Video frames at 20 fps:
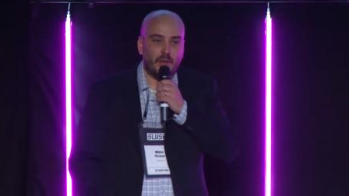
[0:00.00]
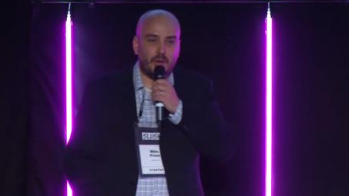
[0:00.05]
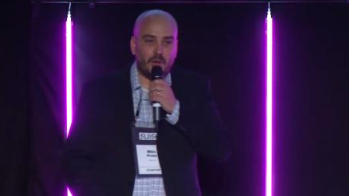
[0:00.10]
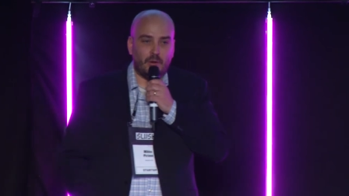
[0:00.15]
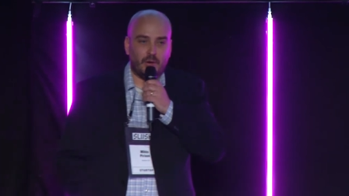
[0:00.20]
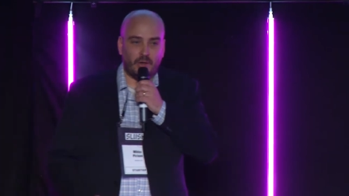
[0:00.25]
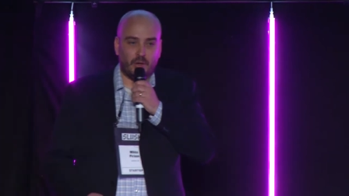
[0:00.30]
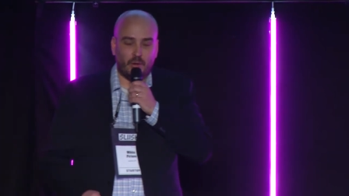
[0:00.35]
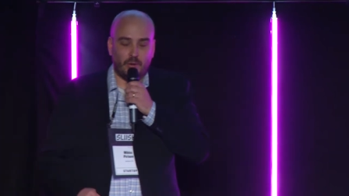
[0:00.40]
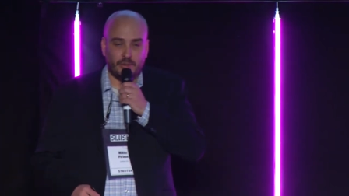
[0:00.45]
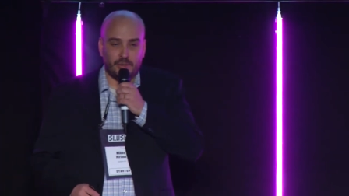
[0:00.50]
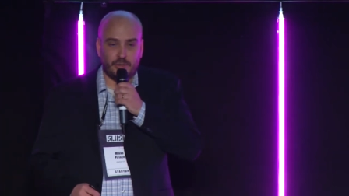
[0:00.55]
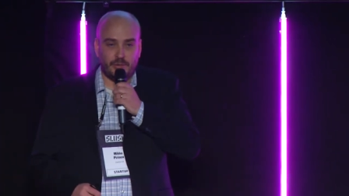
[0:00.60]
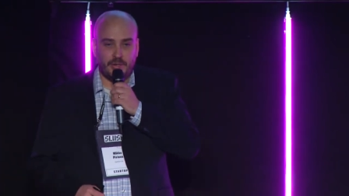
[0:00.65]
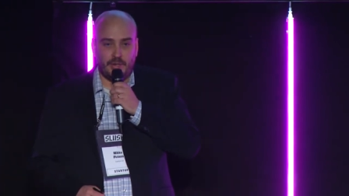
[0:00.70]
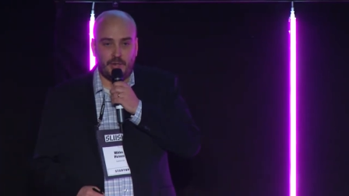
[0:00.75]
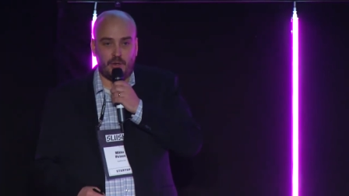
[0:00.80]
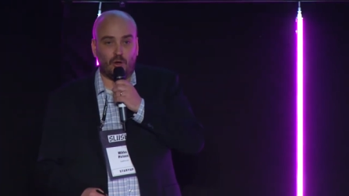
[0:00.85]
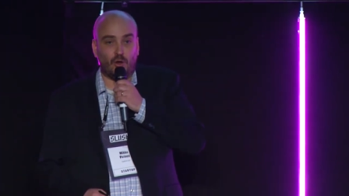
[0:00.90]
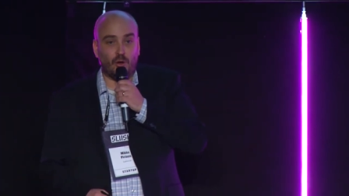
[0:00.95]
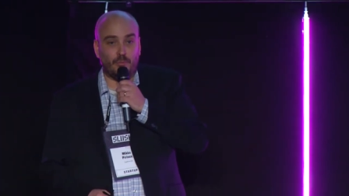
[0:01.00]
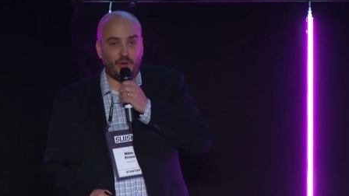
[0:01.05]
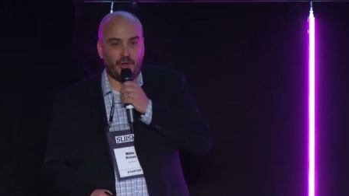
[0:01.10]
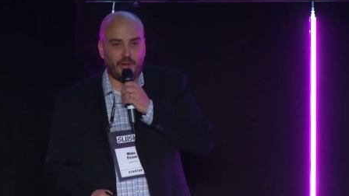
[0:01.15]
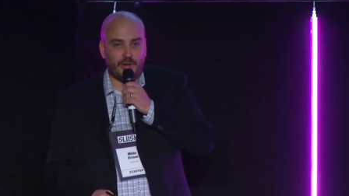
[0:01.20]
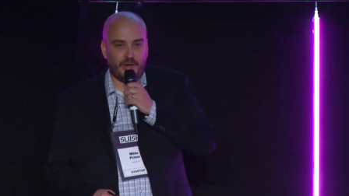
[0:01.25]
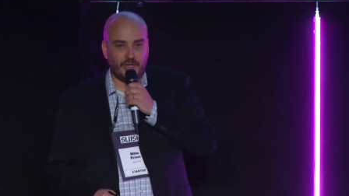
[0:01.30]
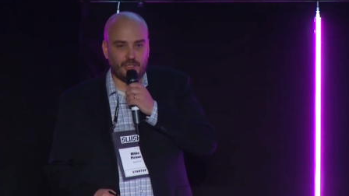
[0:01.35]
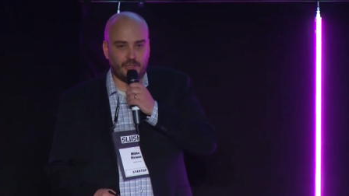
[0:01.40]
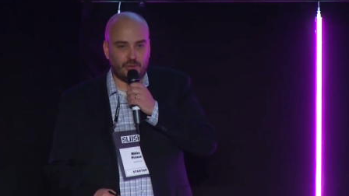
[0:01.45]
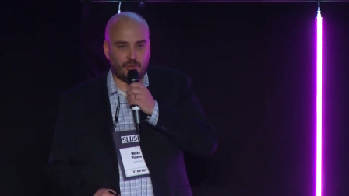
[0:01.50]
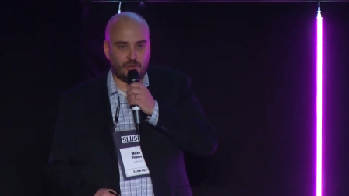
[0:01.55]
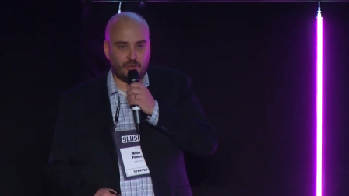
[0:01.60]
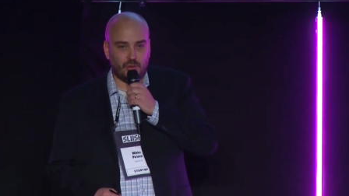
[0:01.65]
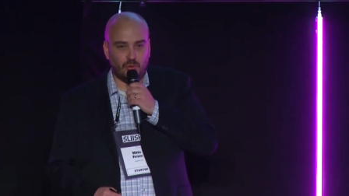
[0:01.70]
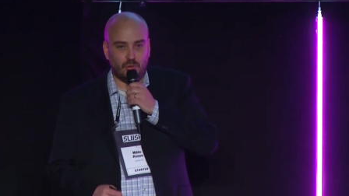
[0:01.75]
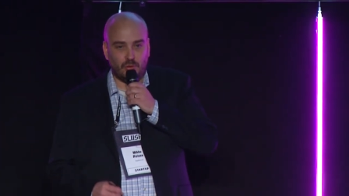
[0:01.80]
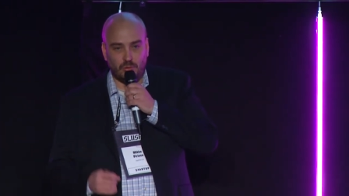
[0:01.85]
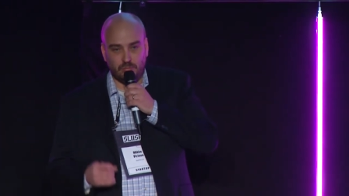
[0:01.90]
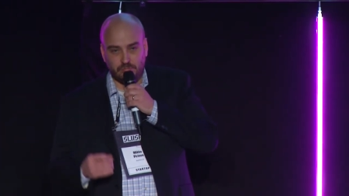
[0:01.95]
You are going to need a communication
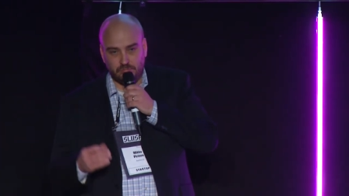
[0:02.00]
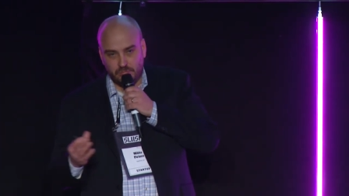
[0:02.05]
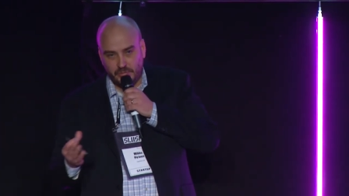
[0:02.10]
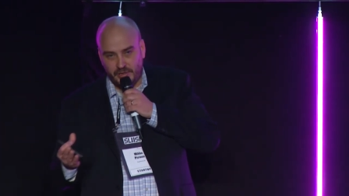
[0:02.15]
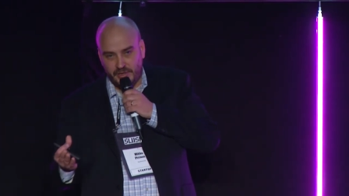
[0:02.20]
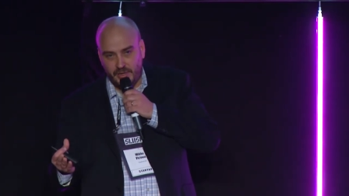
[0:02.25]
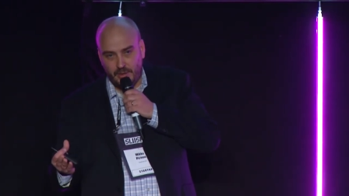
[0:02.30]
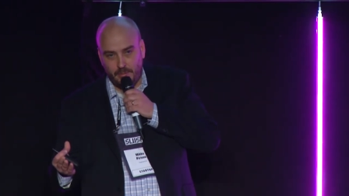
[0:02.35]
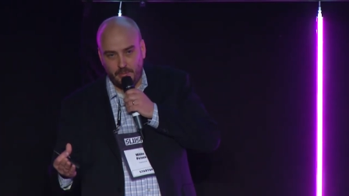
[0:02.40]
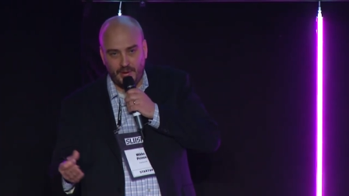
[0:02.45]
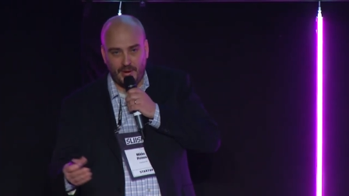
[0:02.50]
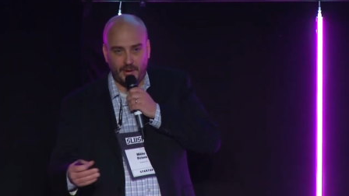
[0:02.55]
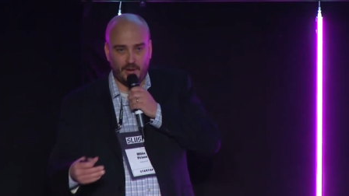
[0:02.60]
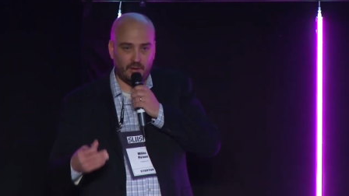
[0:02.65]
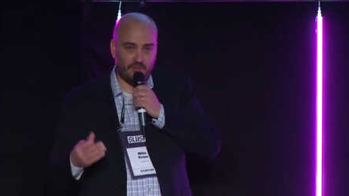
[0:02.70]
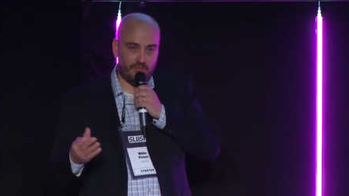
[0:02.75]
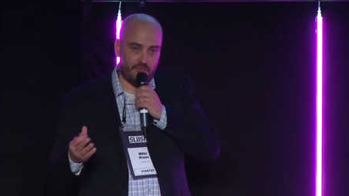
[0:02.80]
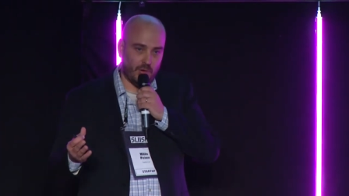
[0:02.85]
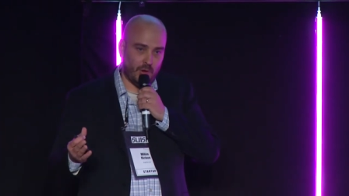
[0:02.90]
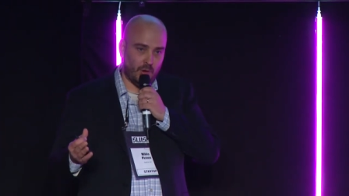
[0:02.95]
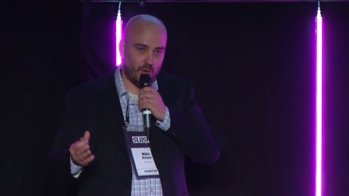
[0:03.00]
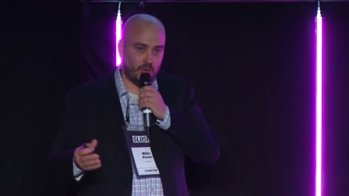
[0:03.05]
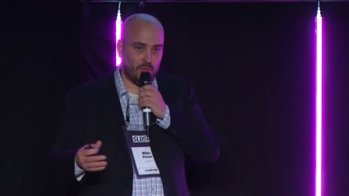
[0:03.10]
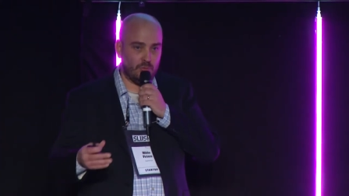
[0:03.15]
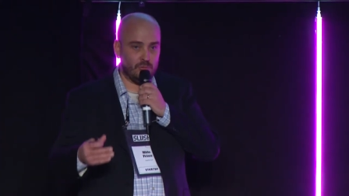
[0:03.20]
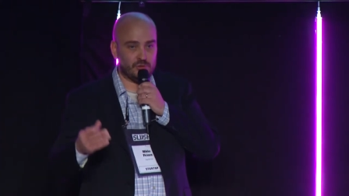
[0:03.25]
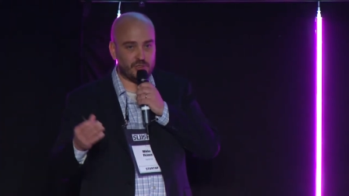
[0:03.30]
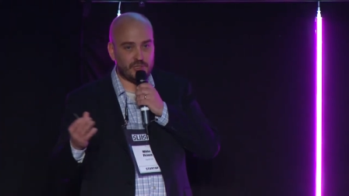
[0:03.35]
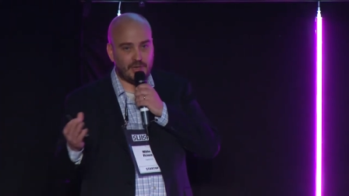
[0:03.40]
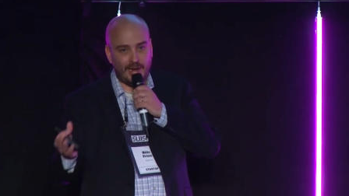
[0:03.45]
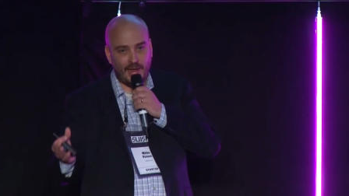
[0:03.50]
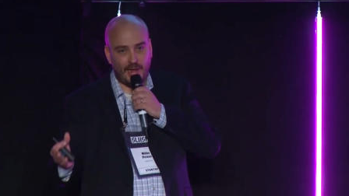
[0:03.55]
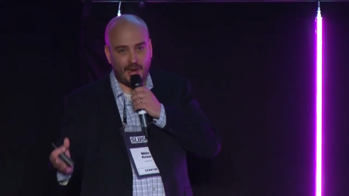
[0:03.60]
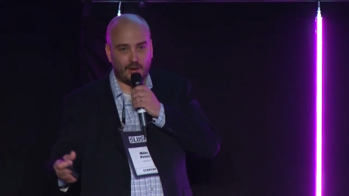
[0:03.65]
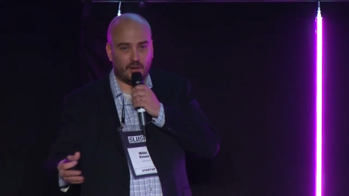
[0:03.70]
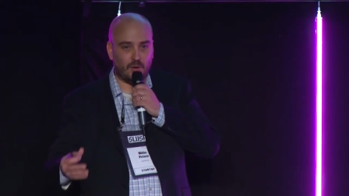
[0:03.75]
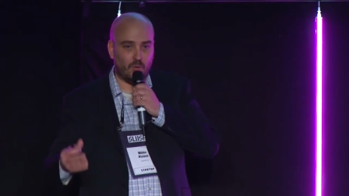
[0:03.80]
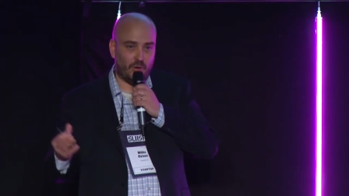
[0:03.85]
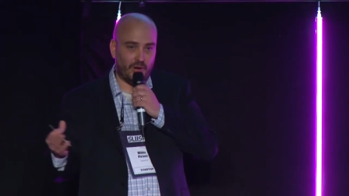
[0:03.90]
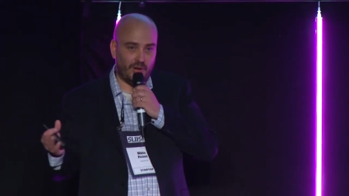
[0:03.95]
tool, email, phone,
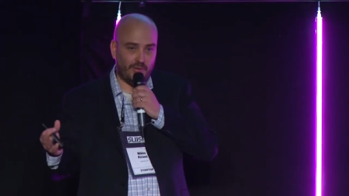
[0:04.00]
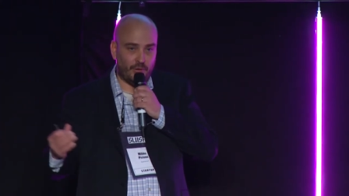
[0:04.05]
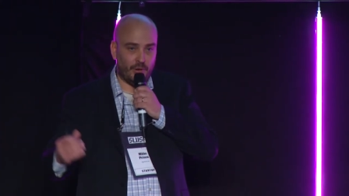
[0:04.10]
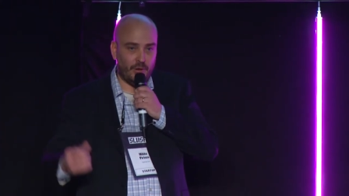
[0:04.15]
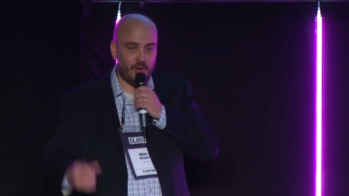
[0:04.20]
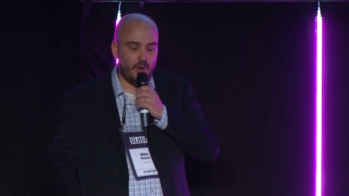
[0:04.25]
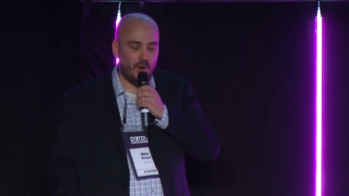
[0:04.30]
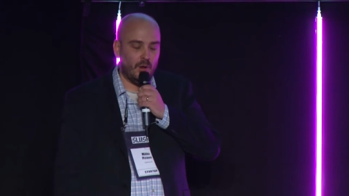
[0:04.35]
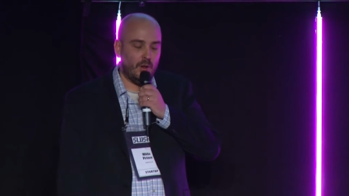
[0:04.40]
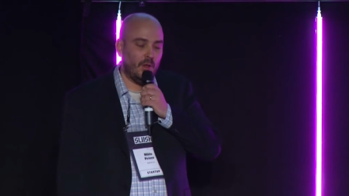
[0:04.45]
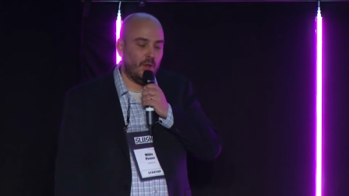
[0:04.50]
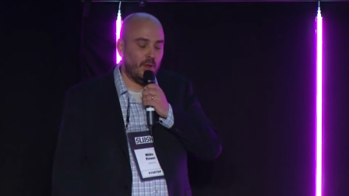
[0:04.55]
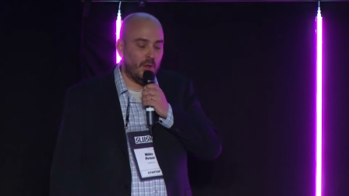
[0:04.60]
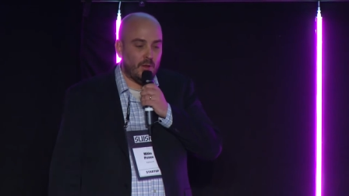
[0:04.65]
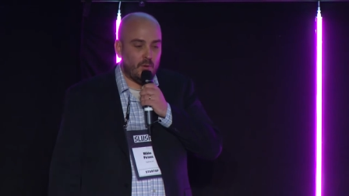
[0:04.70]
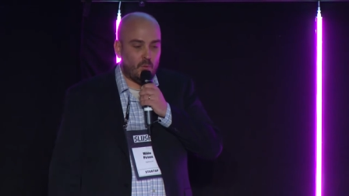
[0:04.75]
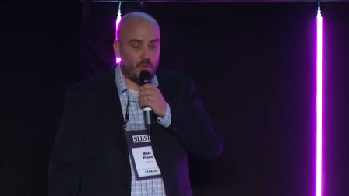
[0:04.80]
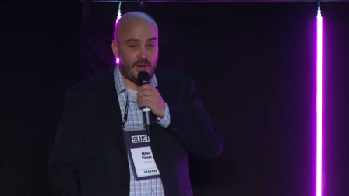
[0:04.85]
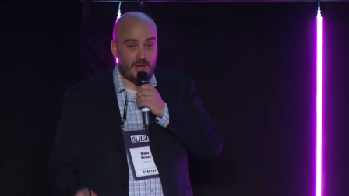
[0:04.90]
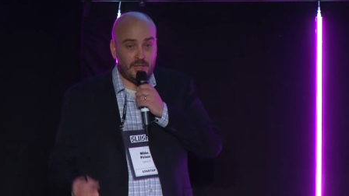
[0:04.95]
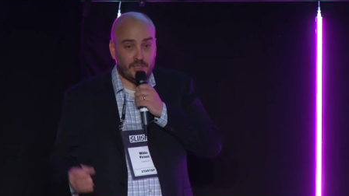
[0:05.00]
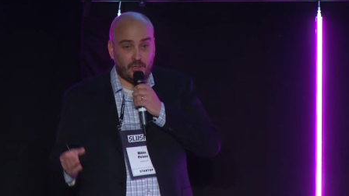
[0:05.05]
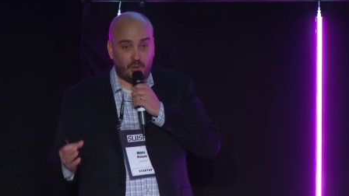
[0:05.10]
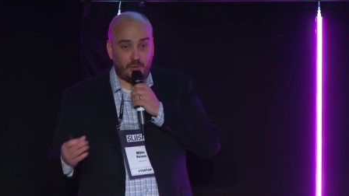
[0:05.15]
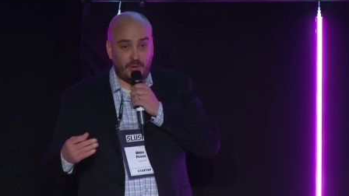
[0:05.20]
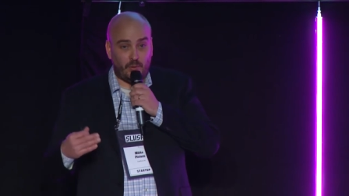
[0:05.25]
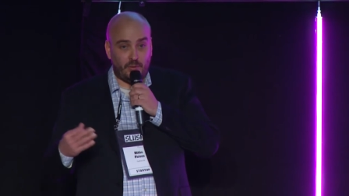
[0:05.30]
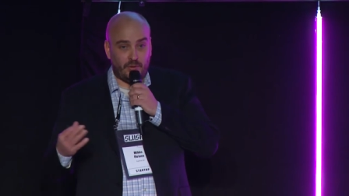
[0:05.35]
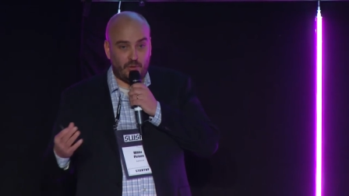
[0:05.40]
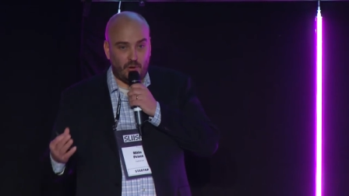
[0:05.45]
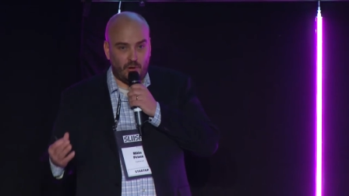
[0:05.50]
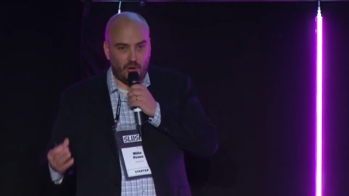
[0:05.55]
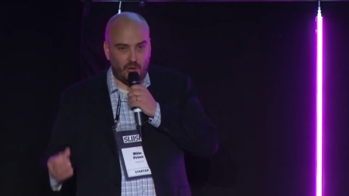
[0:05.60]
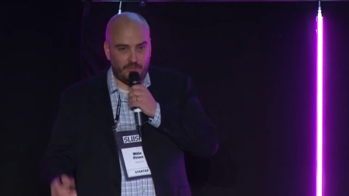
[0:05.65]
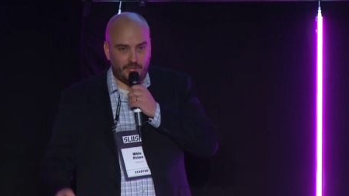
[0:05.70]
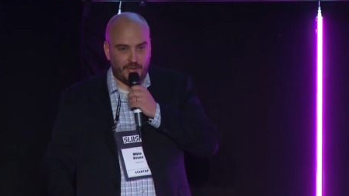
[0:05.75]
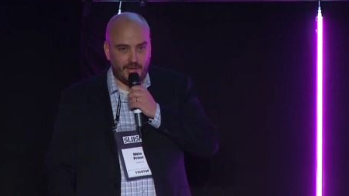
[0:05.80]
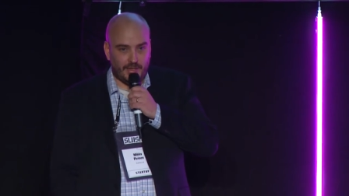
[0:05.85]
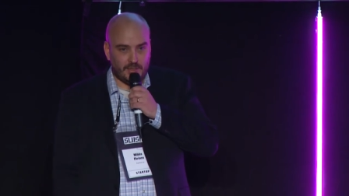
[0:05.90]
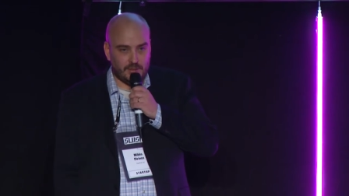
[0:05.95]
Slack, whatever. We integrate with all
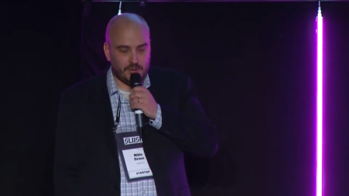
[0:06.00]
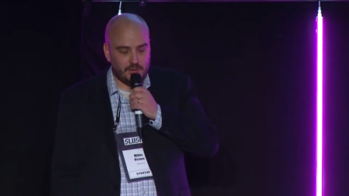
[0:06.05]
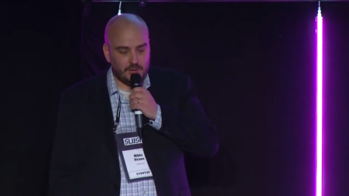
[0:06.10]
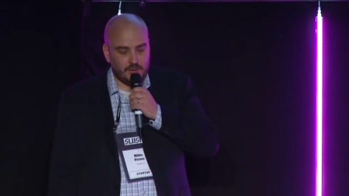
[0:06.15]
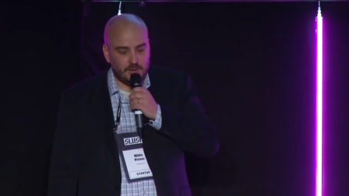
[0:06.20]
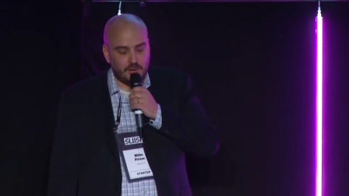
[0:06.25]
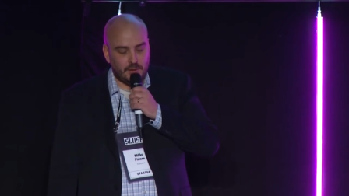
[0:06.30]
of that.